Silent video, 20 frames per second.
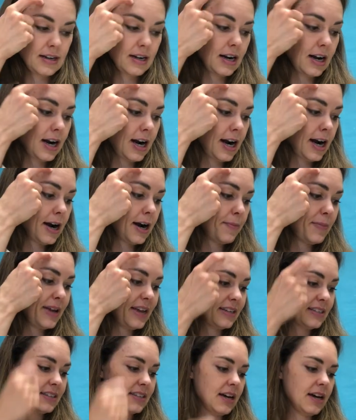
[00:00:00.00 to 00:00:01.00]

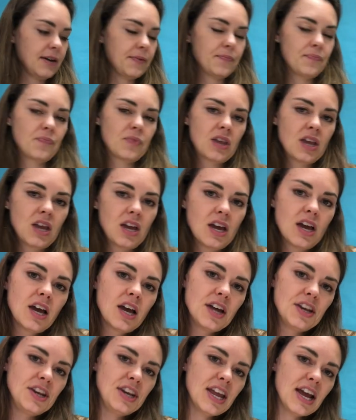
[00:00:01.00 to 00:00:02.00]
Cabeza.
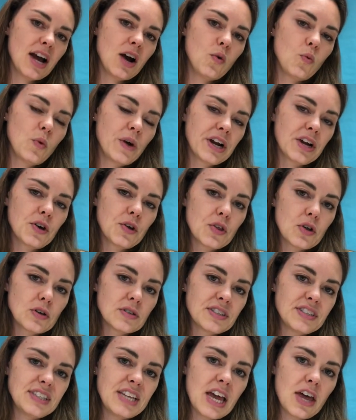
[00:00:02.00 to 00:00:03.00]
Now wiggle those
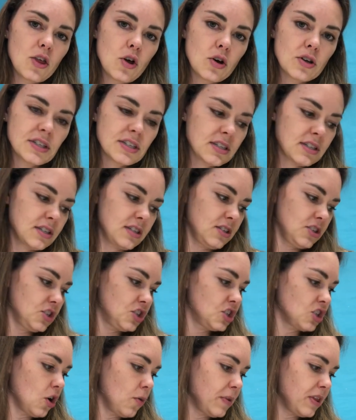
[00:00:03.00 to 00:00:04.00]
dedos.
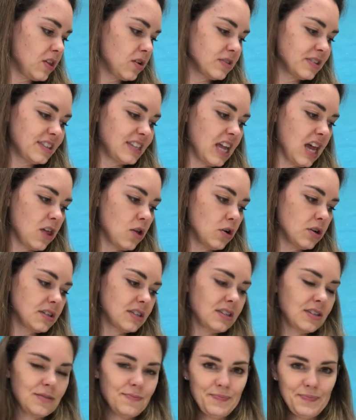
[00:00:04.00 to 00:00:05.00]
Show me those
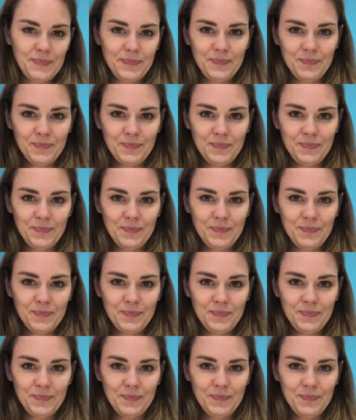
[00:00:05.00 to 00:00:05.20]
dedos.